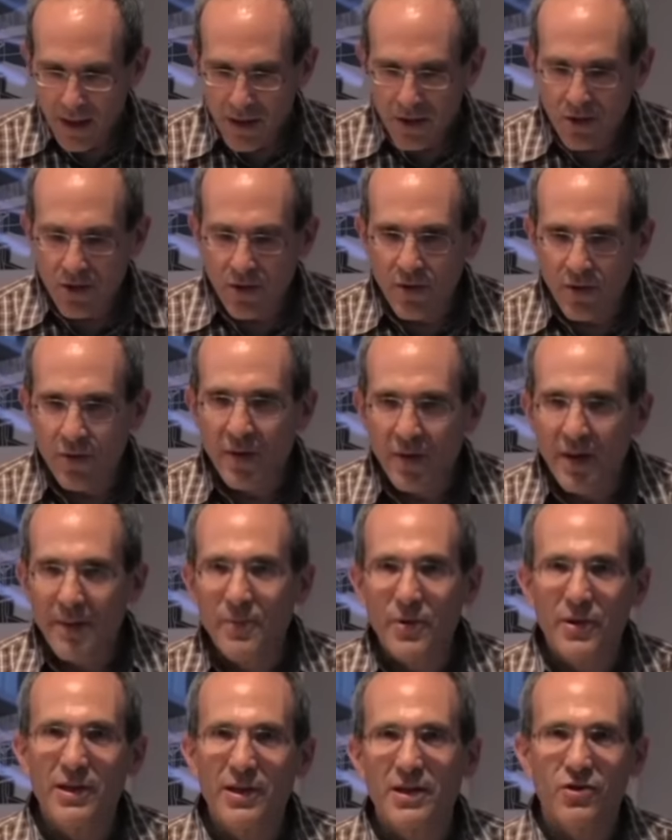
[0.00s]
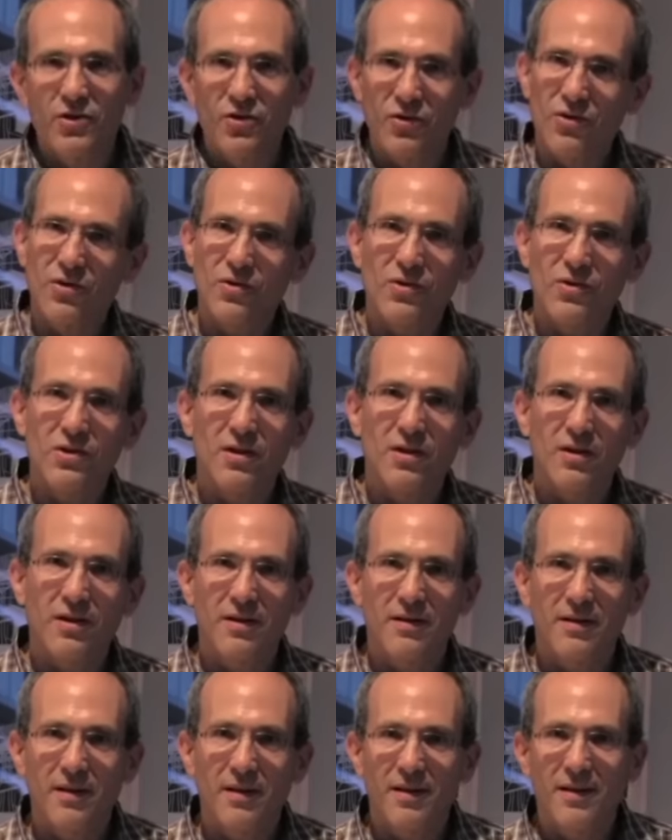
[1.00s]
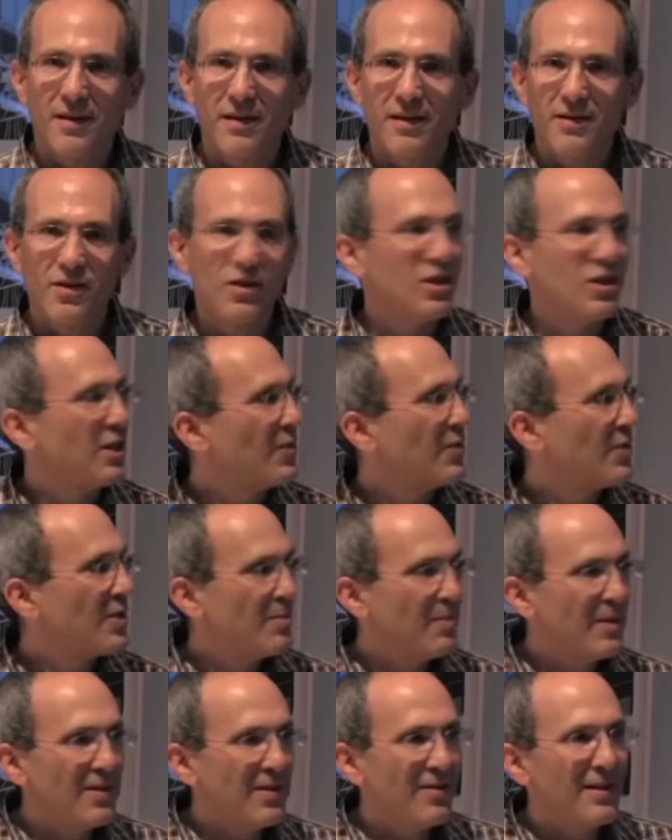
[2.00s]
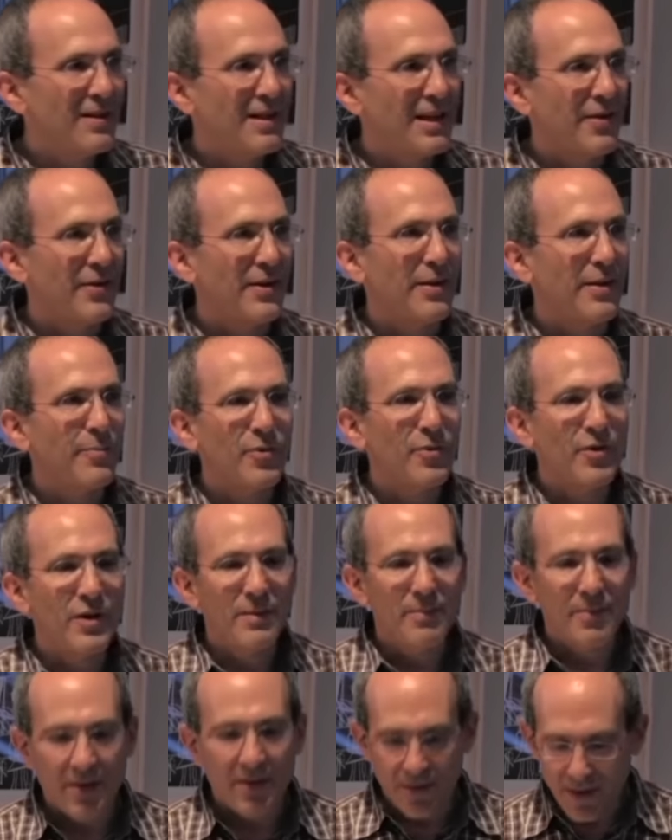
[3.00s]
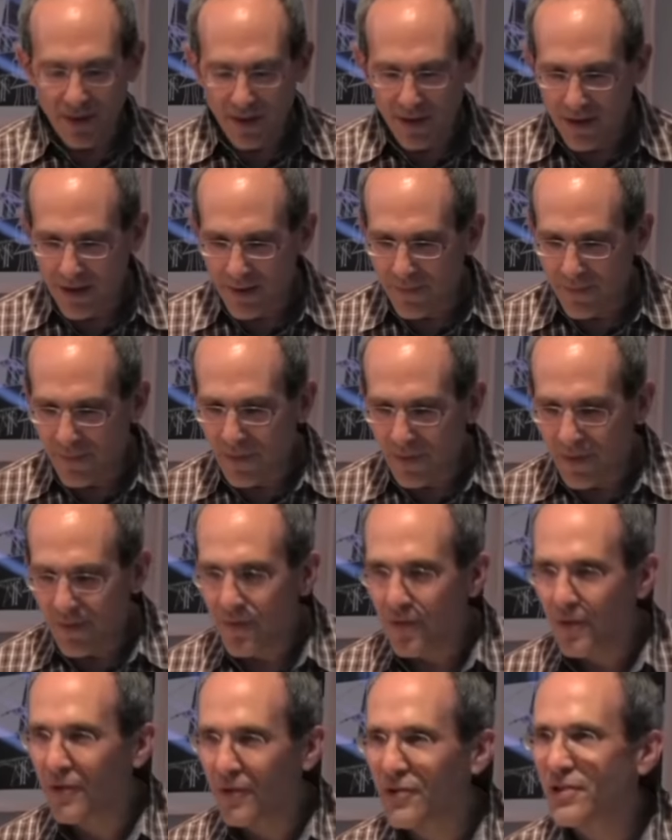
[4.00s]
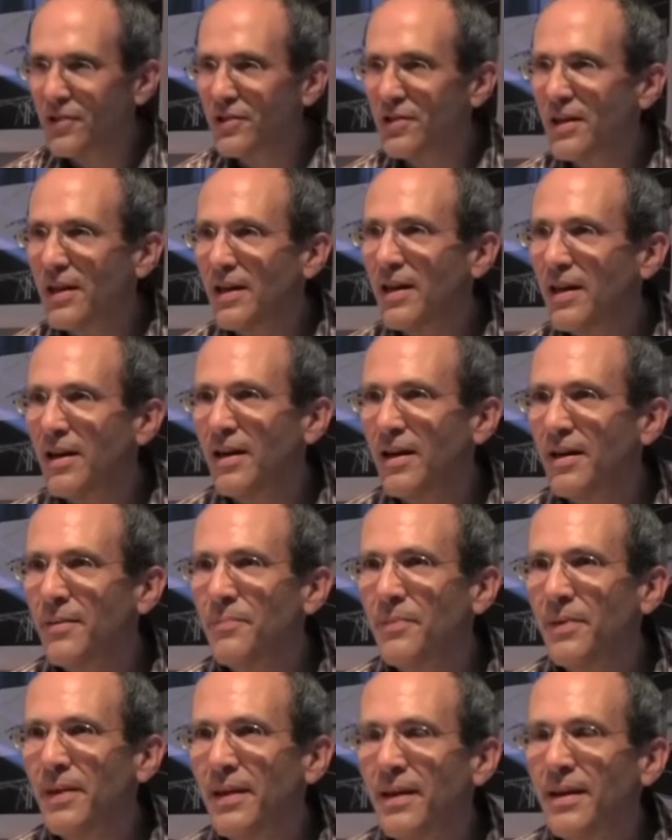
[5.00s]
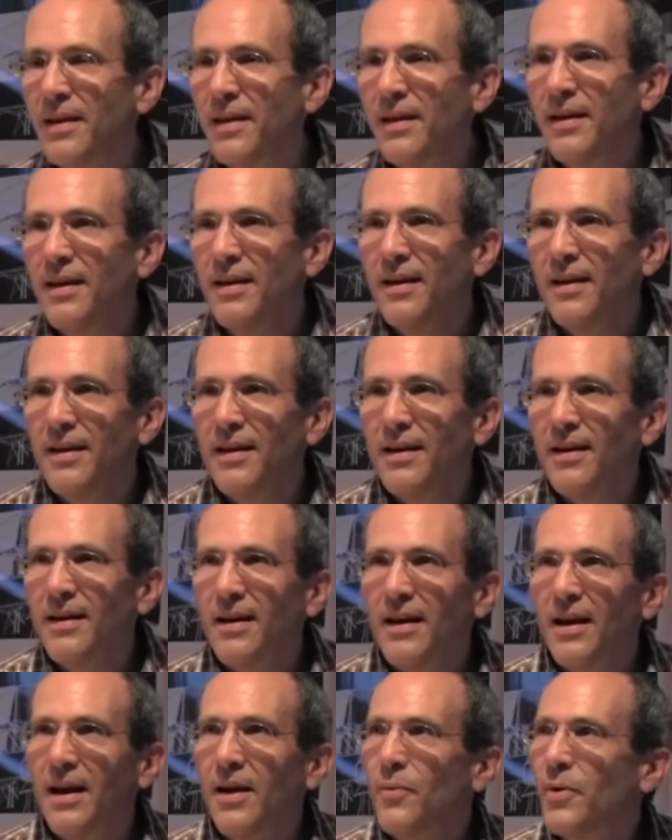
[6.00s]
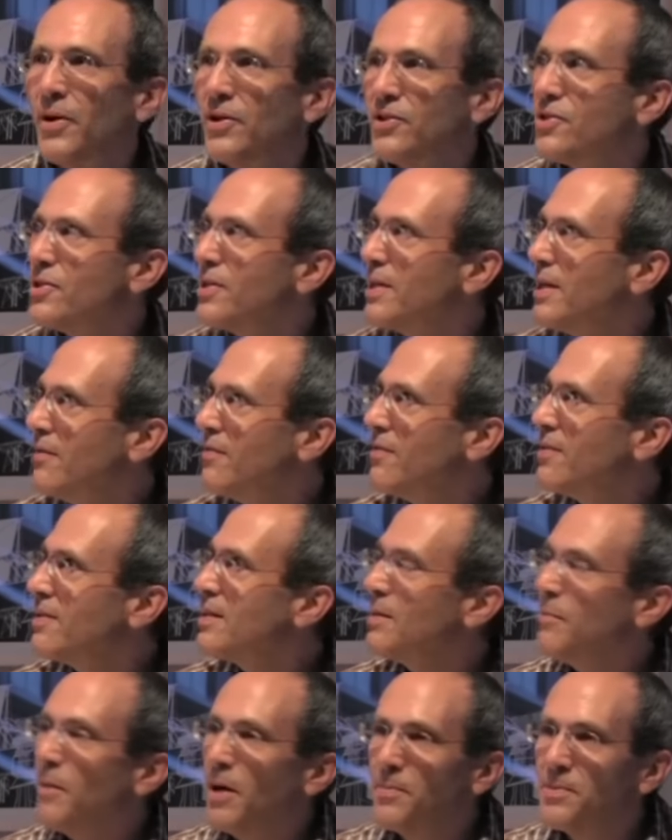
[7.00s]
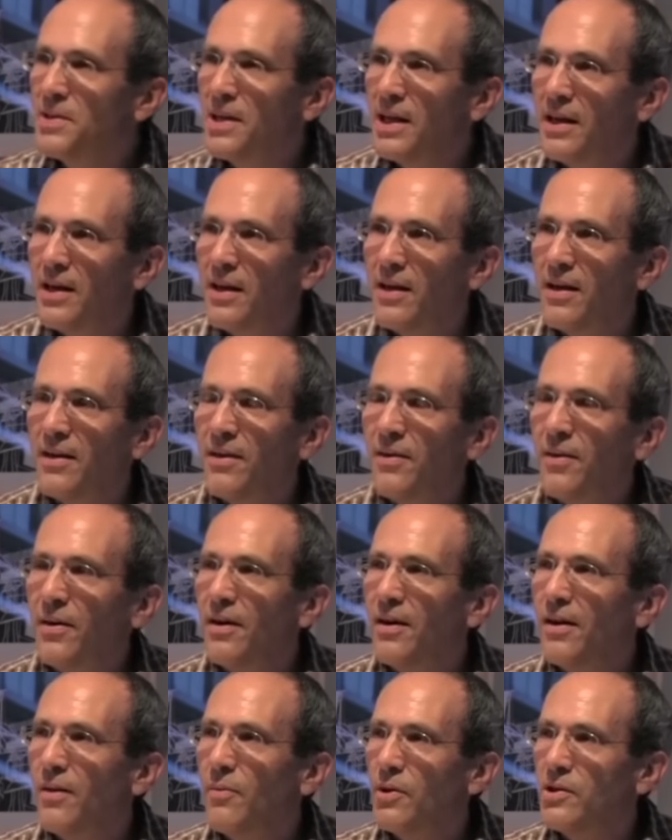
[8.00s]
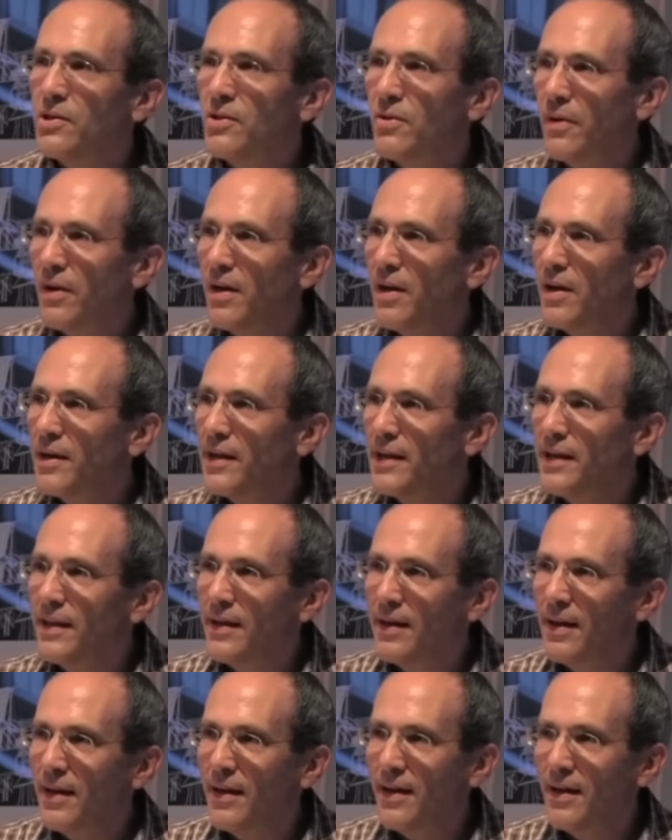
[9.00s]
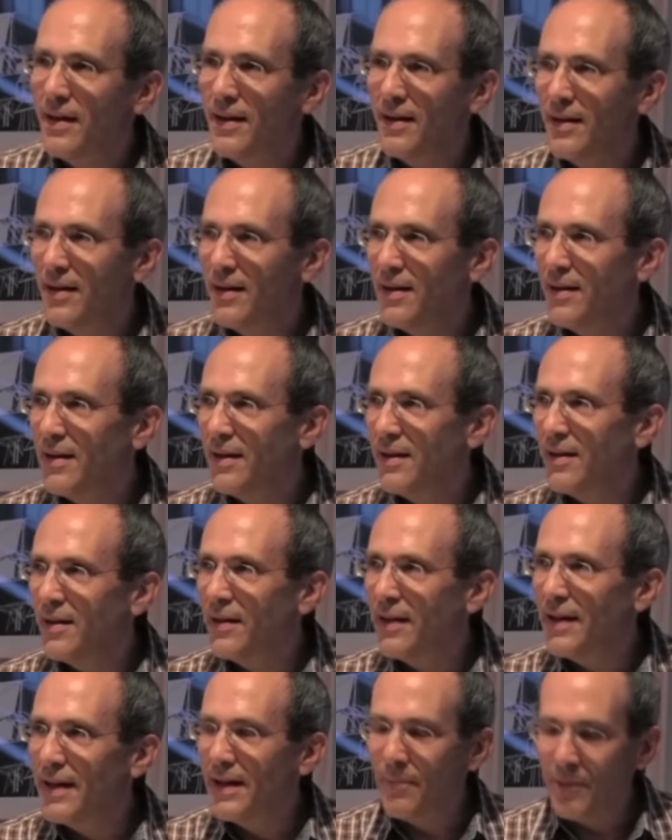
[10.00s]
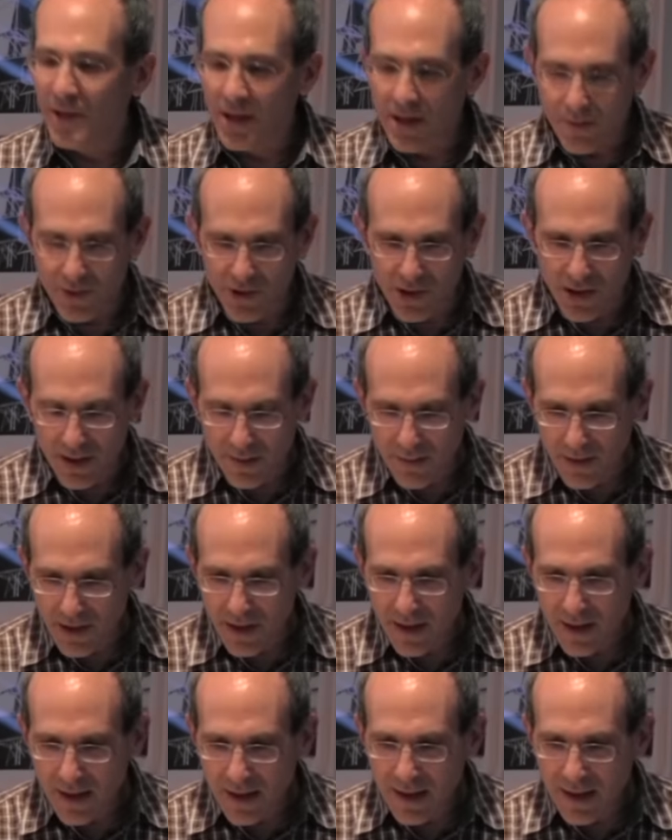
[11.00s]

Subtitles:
So I'm going to introduce our distinguished speaker, Karen Emmorey, but first I want to give some update on what's going on in the lab in Abu Dhabi.